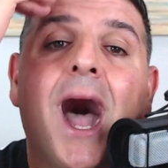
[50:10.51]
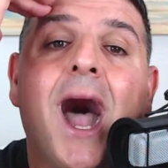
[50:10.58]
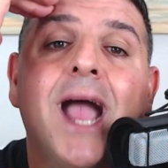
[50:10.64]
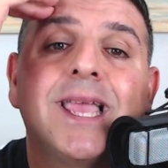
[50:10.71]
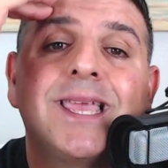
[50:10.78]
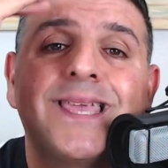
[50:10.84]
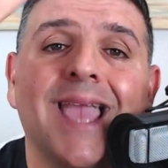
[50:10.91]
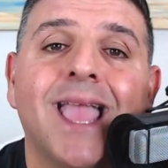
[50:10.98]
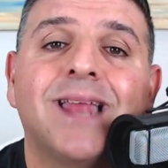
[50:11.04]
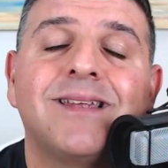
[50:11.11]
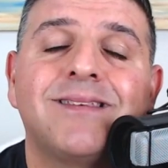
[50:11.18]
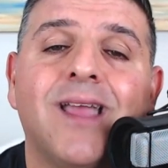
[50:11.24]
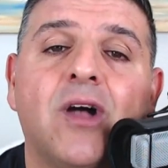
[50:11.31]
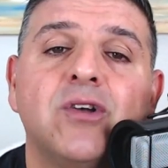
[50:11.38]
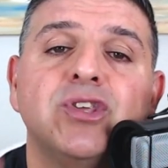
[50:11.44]
I can't
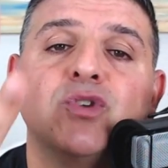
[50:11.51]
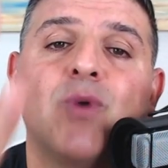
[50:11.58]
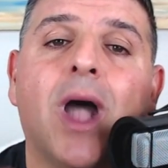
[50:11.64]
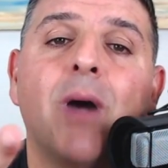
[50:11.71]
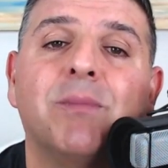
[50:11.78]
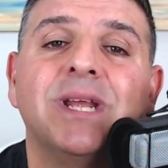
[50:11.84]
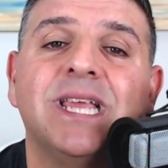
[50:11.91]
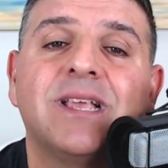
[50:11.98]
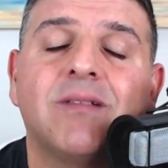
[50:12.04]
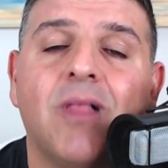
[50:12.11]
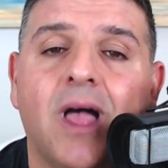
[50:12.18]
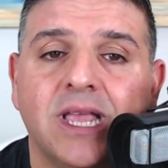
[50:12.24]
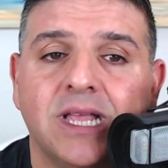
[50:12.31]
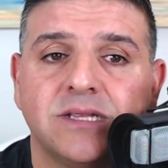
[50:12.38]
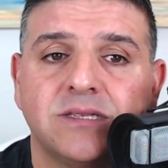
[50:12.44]
tell you how many
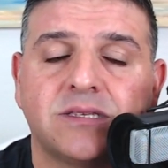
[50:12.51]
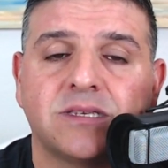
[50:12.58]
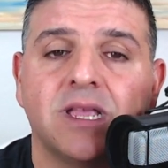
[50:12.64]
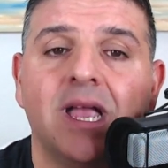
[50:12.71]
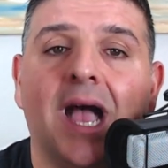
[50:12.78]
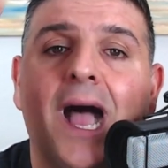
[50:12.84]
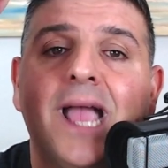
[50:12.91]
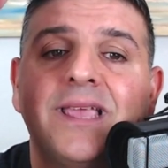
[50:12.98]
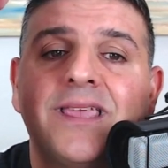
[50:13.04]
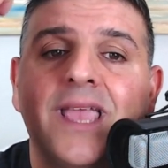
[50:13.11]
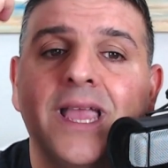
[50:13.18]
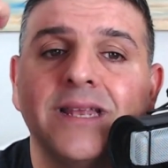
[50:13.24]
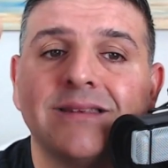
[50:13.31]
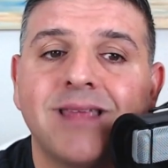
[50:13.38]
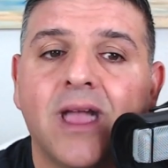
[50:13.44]
clients, I
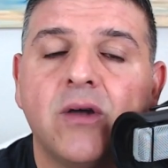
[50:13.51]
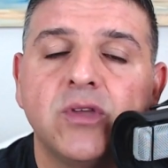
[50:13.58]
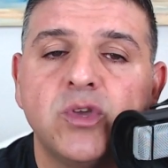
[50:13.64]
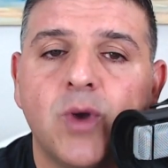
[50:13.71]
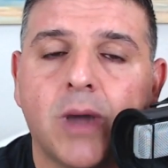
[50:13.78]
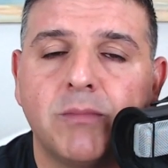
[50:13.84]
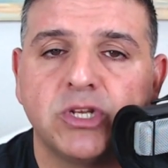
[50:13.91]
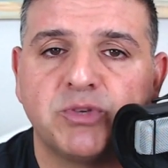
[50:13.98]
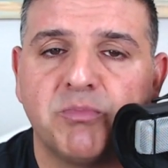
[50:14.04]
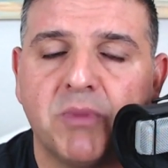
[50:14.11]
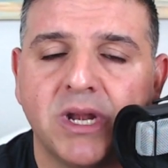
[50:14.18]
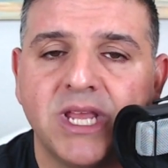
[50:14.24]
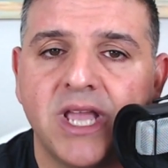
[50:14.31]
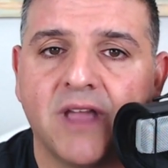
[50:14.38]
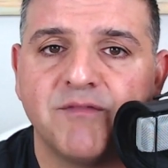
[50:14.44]
can't tell you how much
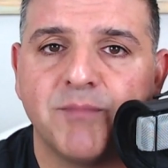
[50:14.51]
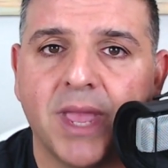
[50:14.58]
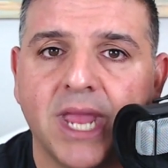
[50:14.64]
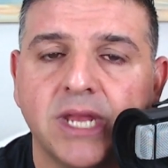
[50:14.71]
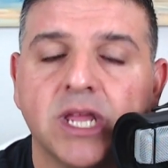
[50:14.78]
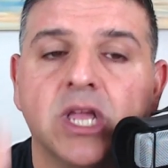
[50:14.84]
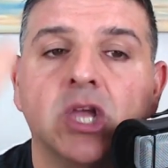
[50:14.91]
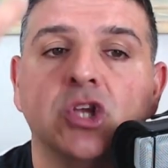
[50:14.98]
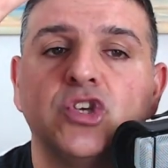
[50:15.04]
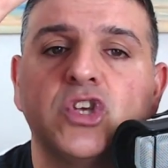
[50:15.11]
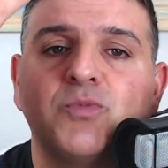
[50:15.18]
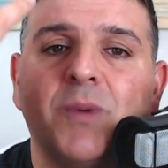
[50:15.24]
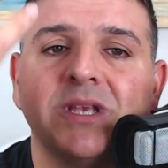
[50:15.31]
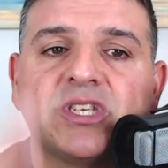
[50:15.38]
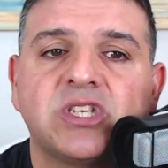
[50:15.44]
money I've made
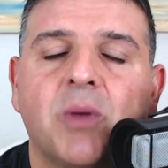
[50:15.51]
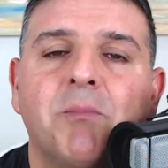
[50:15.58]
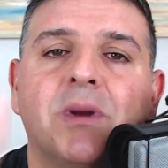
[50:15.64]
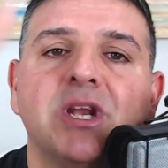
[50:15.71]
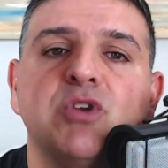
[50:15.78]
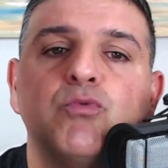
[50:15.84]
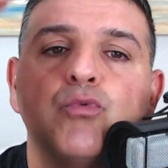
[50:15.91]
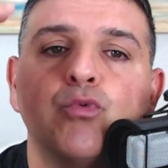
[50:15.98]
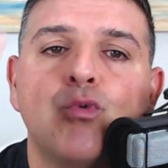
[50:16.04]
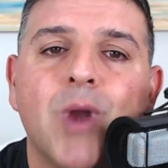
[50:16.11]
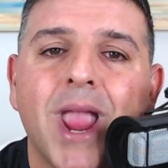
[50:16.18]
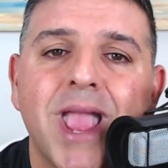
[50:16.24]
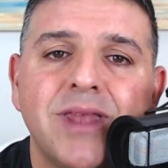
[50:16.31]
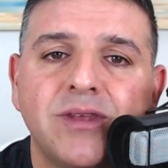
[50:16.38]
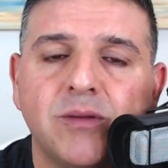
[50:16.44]
just by somebody
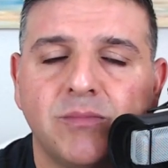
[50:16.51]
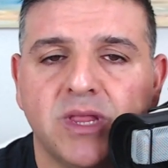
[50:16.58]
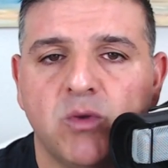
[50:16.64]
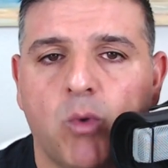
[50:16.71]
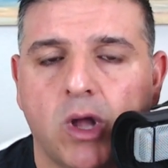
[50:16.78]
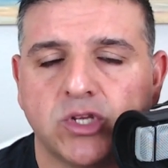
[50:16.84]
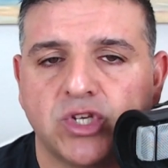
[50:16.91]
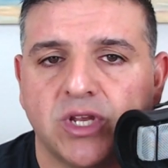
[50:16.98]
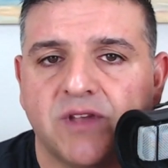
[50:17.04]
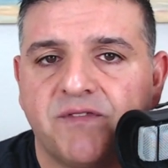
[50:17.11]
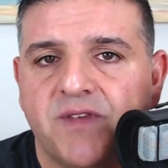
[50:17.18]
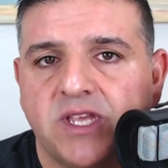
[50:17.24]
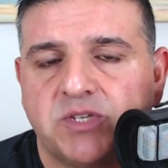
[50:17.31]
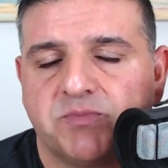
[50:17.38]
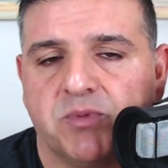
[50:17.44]
randomly watching a
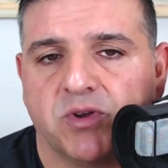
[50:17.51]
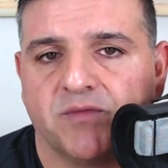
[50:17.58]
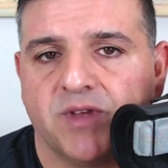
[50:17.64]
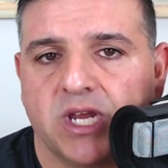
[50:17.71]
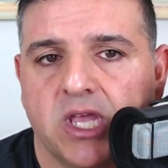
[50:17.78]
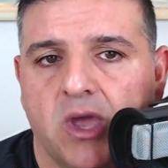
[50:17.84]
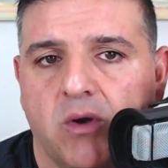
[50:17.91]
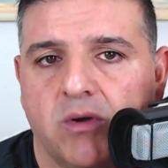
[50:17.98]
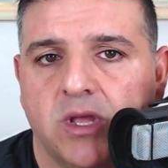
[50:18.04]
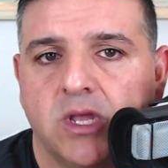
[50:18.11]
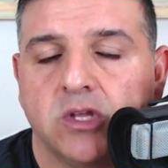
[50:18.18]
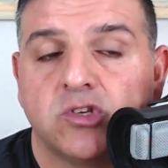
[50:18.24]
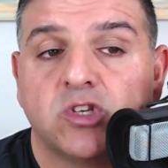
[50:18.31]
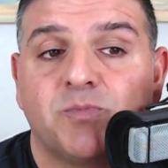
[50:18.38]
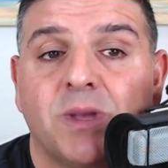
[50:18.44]
Facebook video,
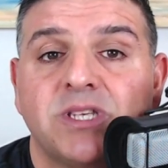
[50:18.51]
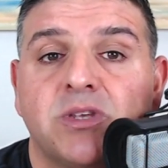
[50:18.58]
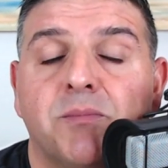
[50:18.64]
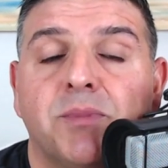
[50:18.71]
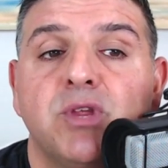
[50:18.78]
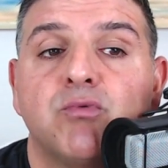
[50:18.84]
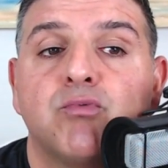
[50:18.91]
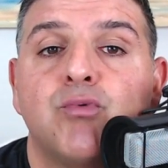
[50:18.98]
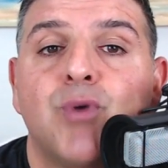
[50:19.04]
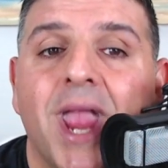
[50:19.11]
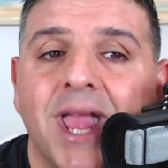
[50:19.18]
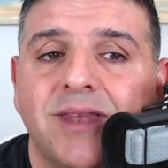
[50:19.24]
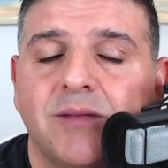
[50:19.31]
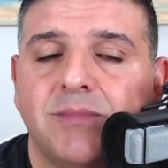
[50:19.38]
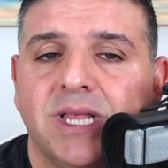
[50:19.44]
just by somebody
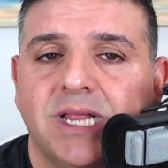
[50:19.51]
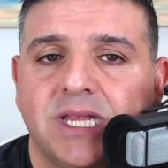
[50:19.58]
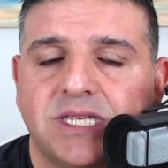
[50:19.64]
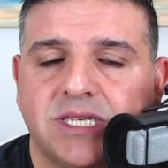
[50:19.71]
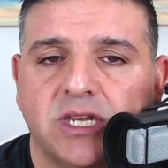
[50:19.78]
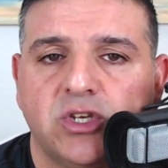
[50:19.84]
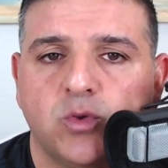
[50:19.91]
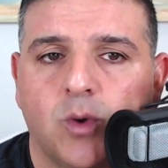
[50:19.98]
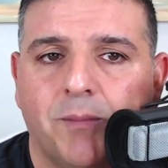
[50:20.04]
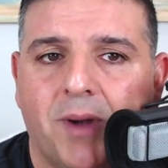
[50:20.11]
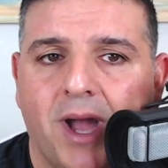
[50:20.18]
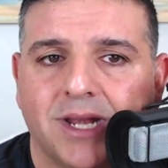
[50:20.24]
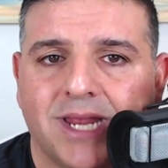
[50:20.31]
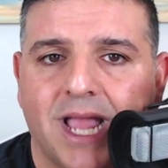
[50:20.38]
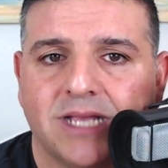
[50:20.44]
randomly listening to a
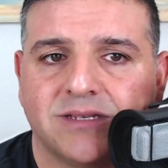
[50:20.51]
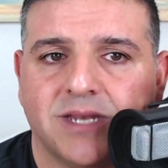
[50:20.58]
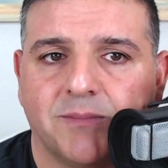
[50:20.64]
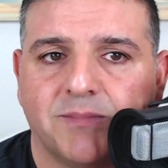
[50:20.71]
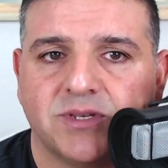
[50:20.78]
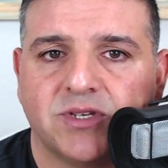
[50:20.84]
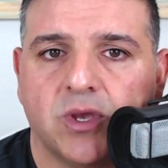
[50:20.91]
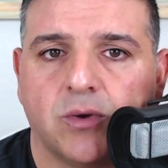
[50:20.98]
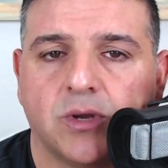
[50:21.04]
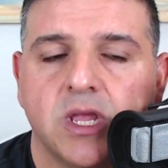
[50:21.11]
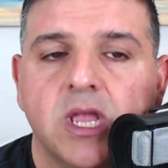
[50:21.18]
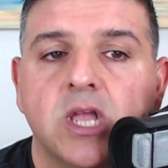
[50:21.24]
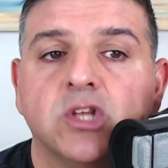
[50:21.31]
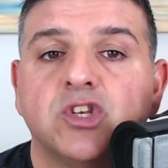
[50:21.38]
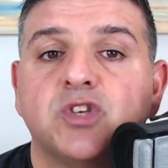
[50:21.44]
podcast episode,
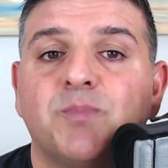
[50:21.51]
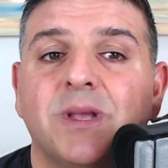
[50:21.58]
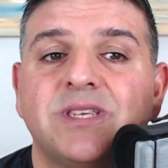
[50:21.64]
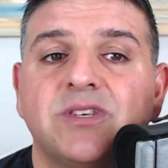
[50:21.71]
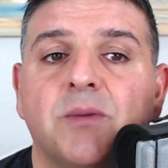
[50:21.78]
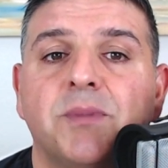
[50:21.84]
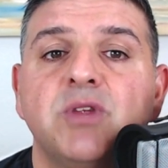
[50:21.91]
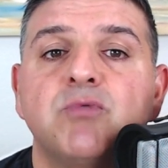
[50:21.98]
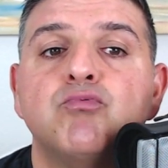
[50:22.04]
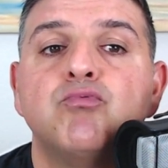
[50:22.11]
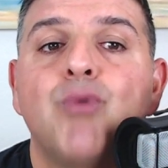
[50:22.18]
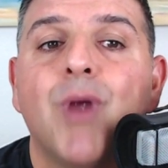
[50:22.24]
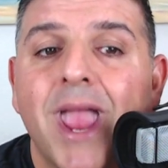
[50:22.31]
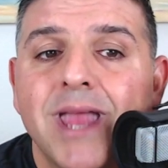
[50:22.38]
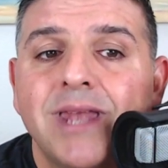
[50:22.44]
just by somebody
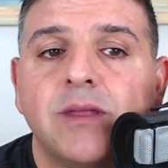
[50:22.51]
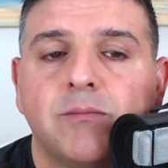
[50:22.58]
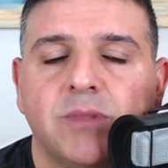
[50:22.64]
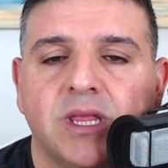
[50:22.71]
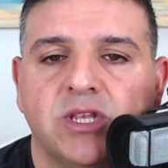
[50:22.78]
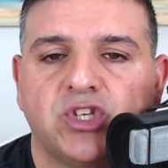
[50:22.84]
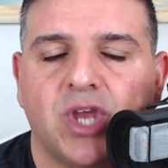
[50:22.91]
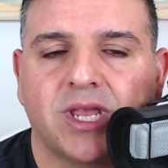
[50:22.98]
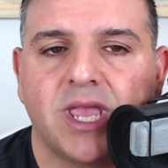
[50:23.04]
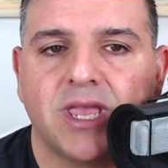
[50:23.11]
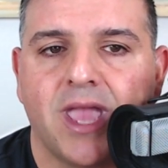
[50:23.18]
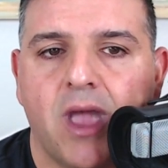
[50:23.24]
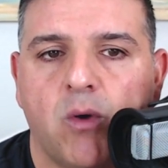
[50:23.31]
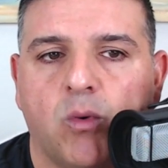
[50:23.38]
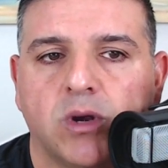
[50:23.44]
randomly
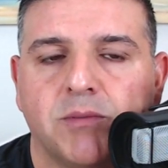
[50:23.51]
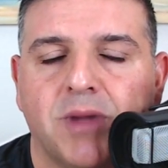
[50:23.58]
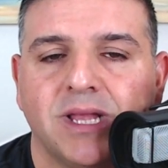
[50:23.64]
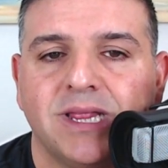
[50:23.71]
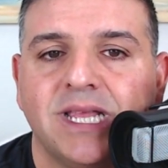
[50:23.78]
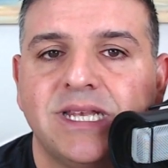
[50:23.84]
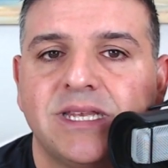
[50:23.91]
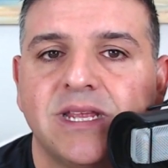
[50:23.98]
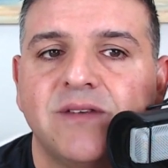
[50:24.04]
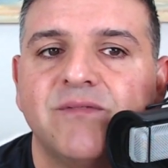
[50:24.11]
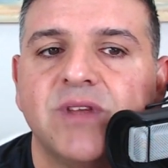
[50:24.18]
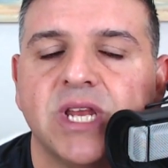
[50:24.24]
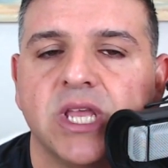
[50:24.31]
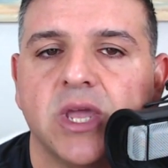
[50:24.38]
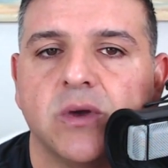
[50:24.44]
checking out one of my LinkedIn
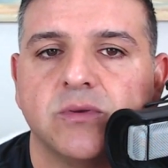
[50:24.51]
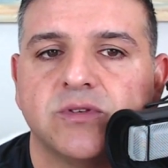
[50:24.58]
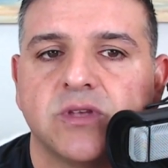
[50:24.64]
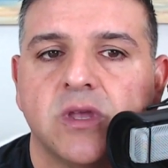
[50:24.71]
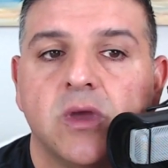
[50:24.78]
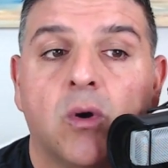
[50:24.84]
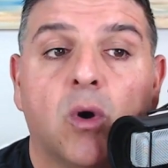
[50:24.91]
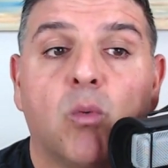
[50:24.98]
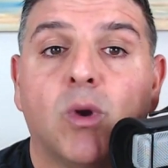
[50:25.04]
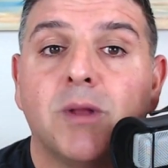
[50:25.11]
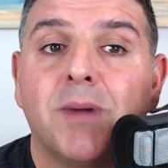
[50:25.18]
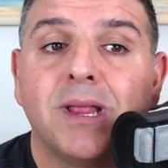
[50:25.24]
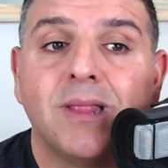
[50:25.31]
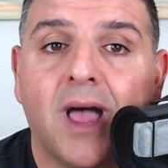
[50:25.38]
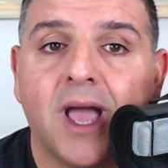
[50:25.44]
videos or one of
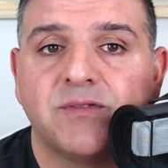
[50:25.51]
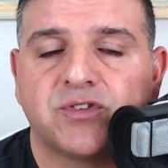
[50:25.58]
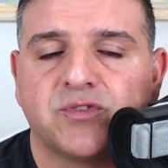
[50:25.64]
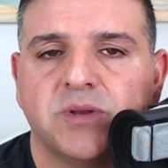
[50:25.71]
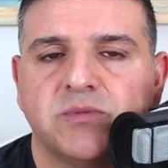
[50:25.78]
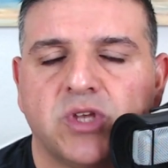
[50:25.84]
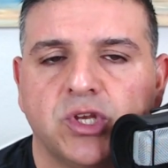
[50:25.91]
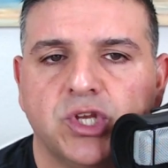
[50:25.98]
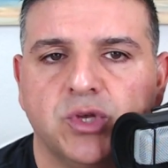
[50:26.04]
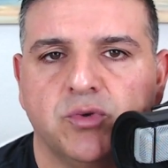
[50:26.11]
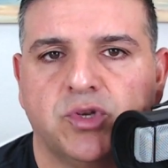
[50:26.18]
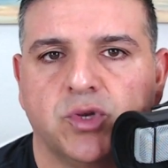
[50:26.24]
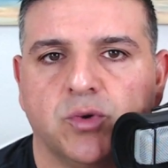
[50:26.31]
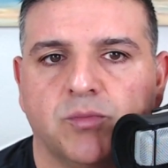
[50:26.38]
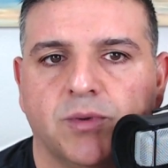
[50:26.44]
my live streams on
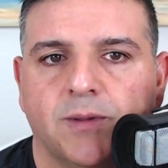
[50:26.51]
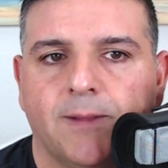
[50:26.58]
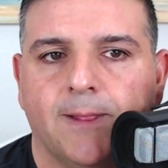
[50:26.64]
YouTube.